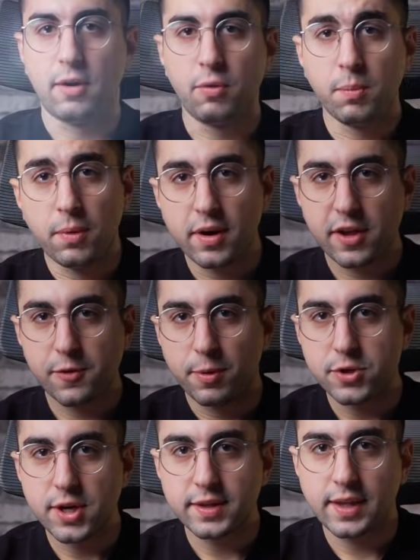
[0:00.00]
more
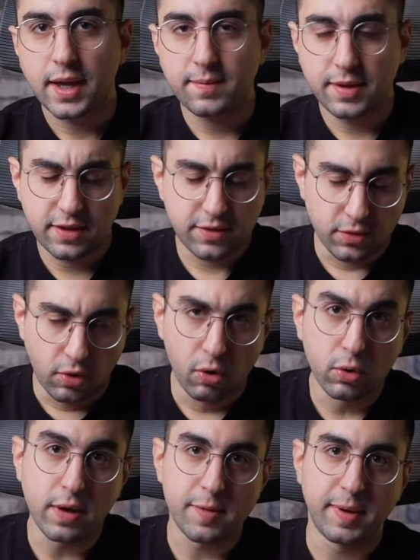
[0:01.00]
exposure time is
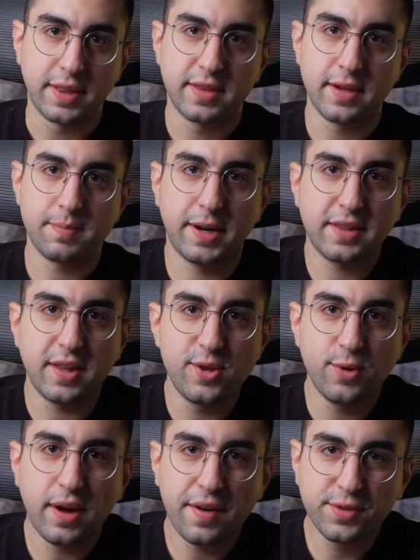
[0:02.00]
always better, but
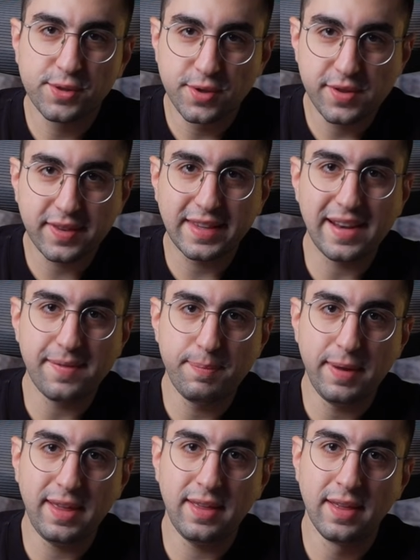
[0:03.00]
you have to still
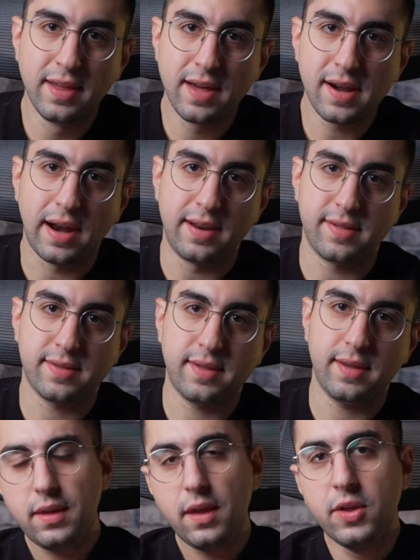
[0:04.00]
be
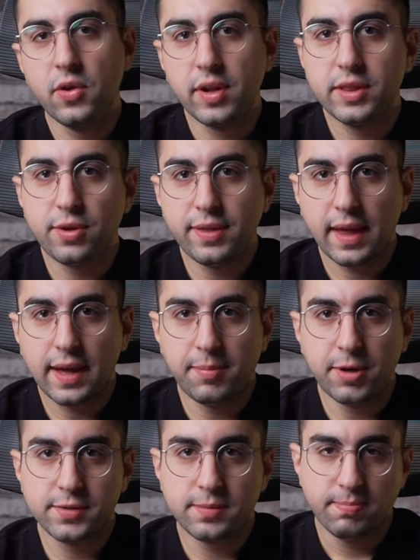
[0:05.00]
realistic. You need to think
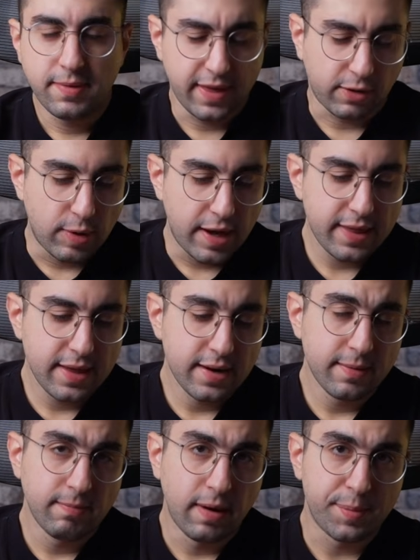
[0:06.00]
about the
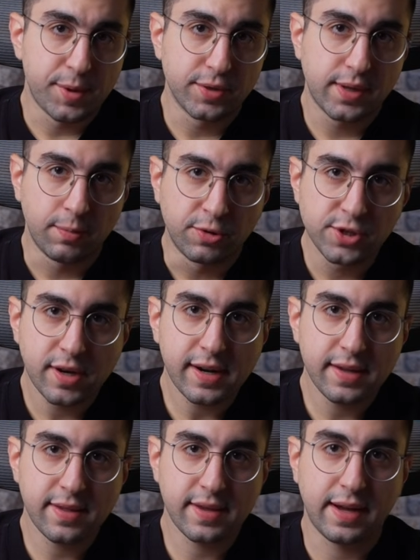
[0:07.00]
weather, about the
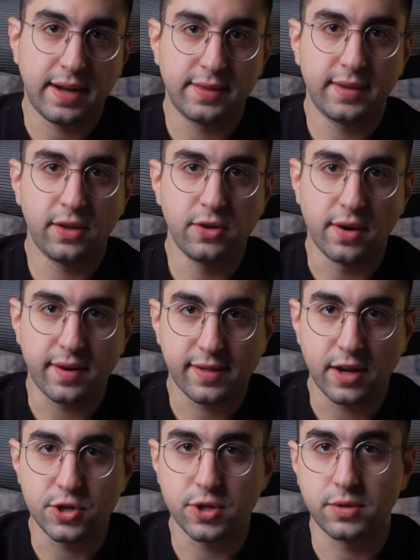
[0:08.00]
moonrise, cutting your
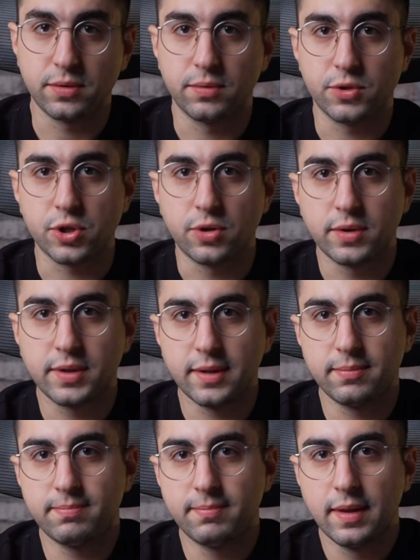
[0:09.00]
session short,
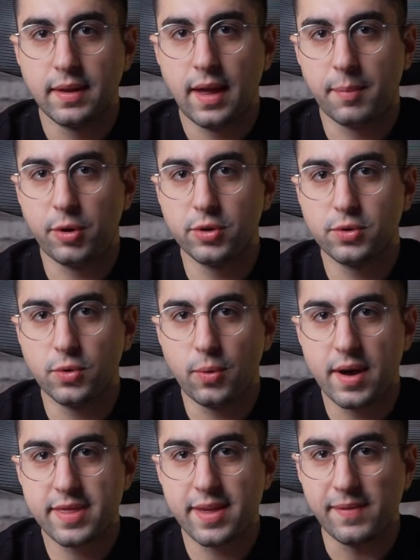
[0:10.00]
and about
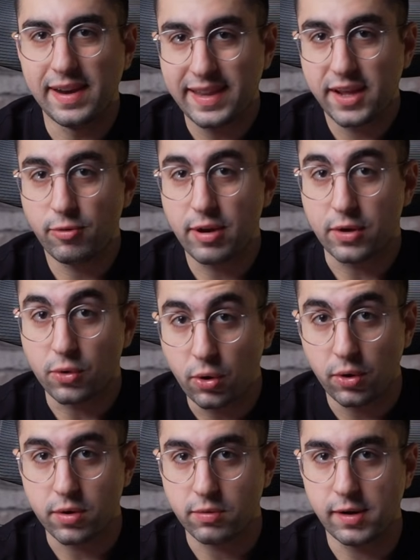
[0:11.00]
where the Milky Way
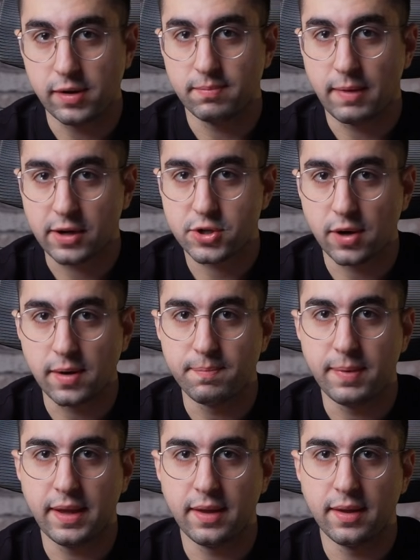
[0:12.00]
core will actually be